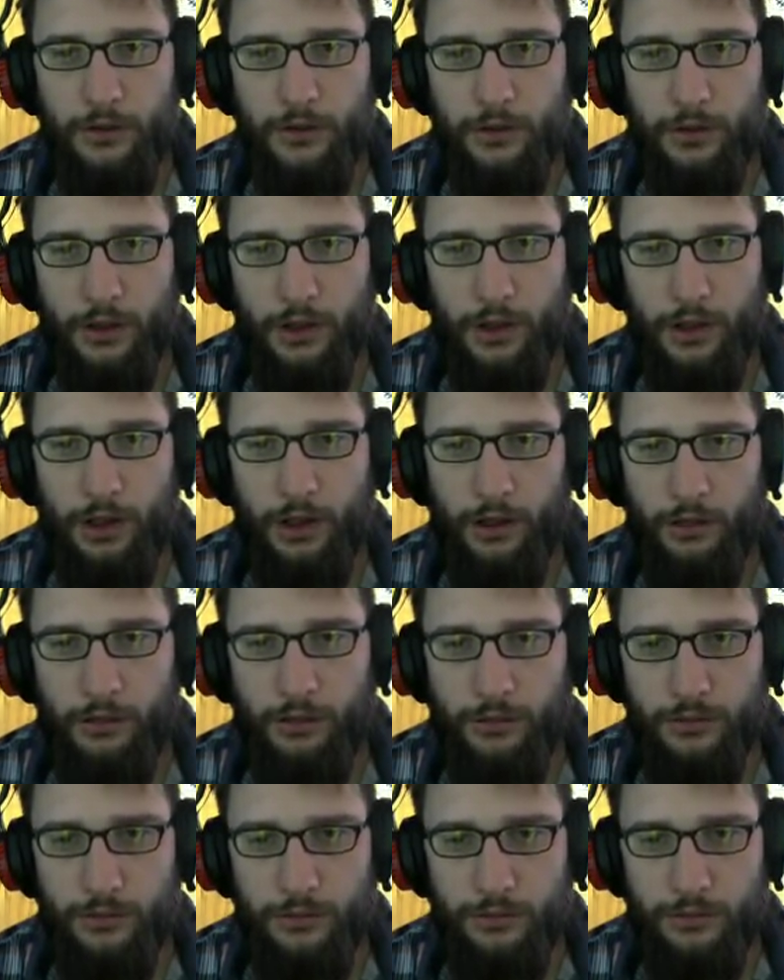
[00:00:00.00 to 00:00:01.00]
Die!
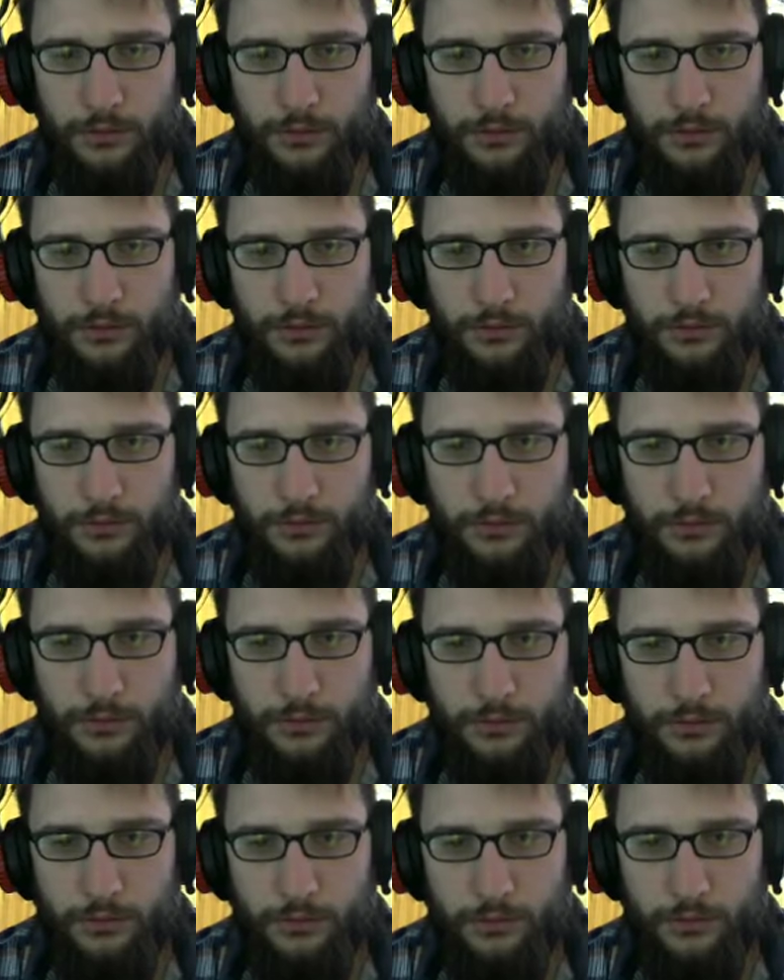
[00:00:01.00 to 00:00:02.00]

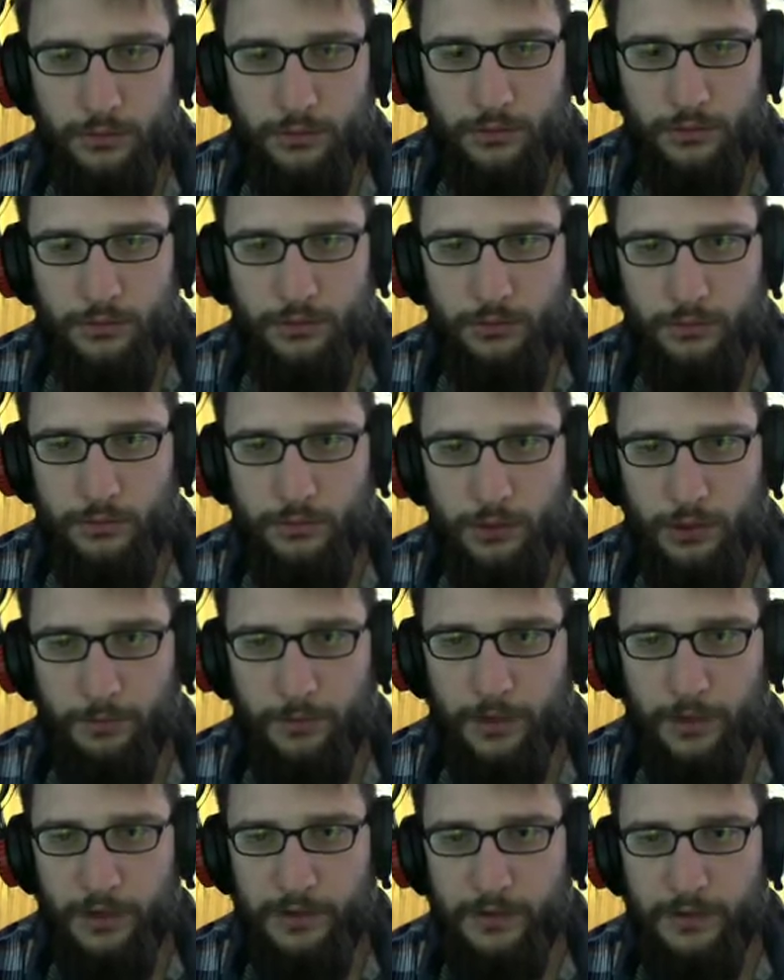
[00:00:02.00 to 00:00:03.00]
Oh,
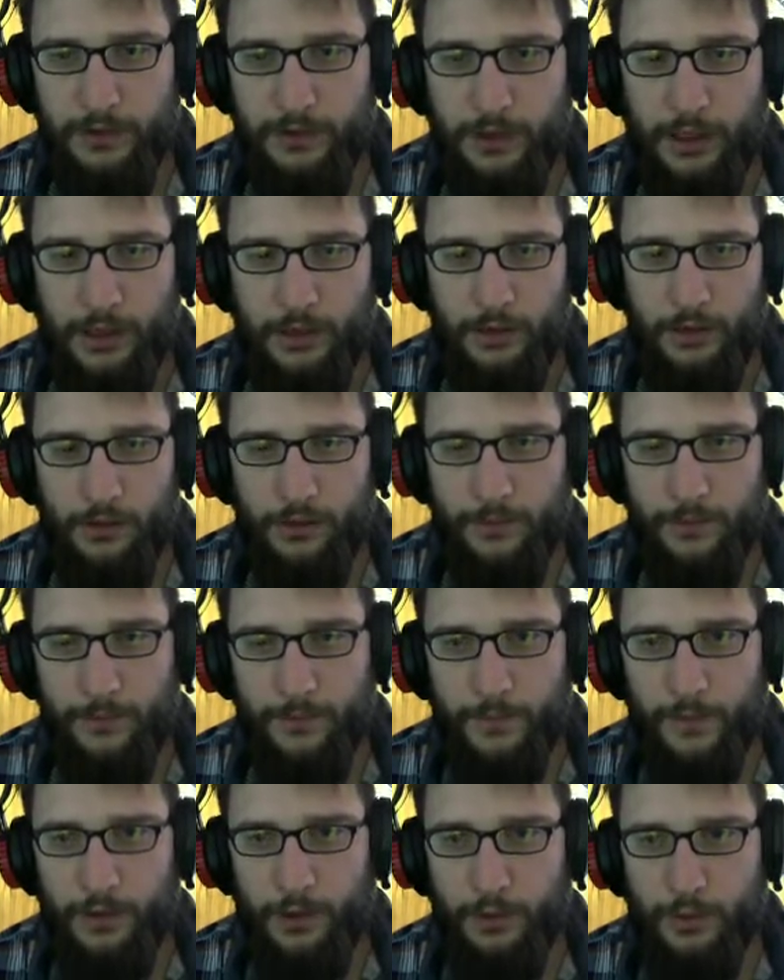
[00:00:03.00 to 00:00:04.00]
it's not dead.
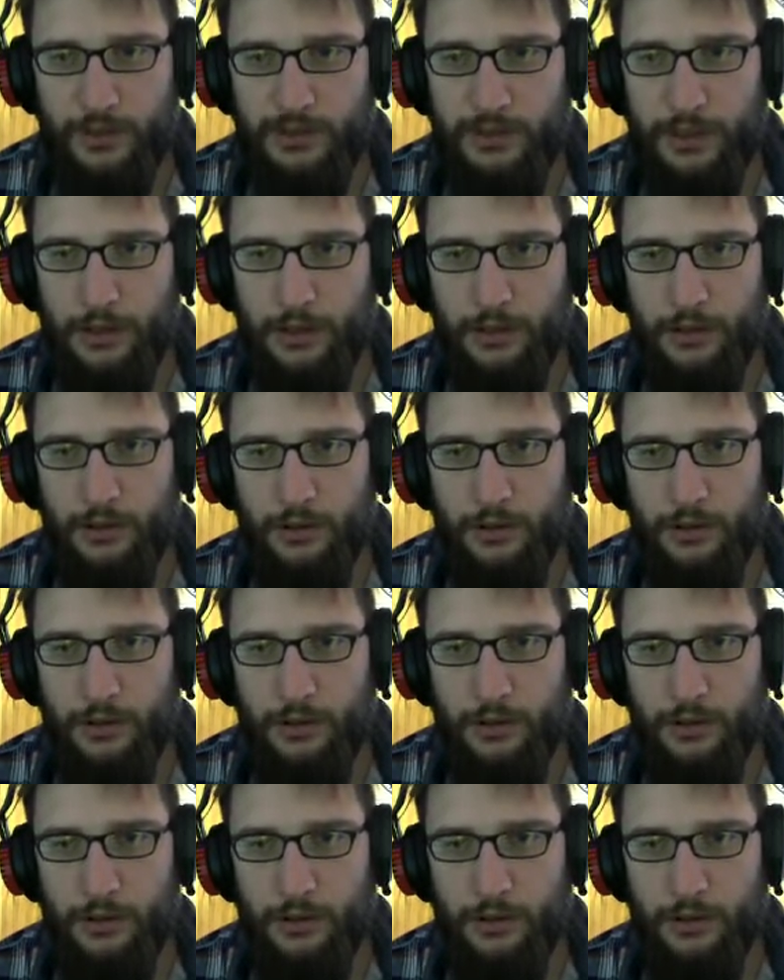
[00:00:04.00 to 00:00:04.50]
Now it's dead.